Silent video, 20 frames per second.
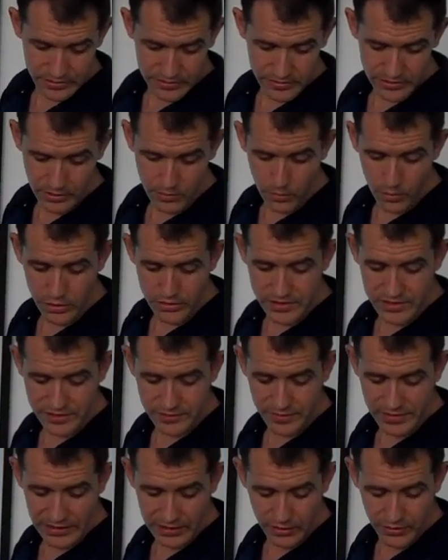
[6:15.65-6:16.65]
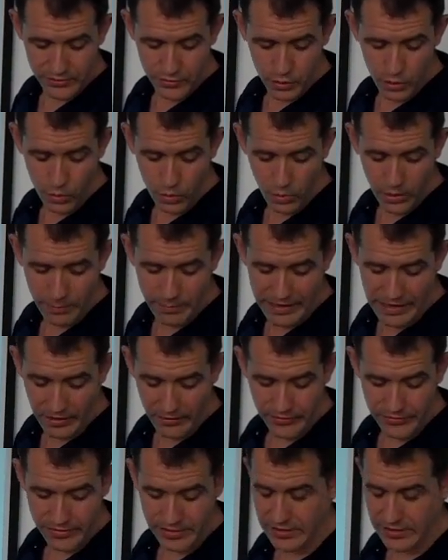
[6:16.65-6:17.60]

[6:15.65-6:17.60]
So what is fat loss all about?